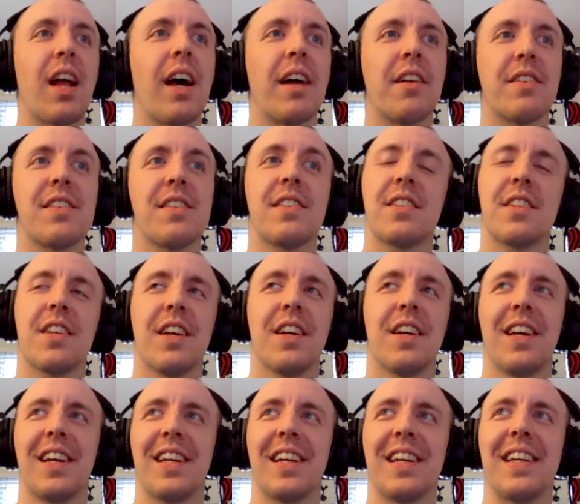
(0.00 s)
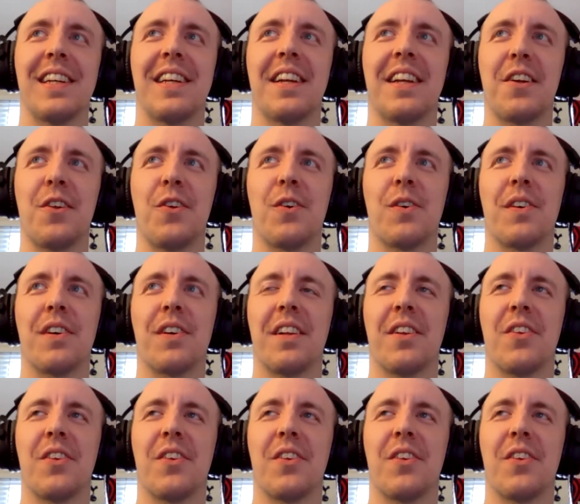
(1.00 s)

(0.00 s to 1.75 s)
It's, the little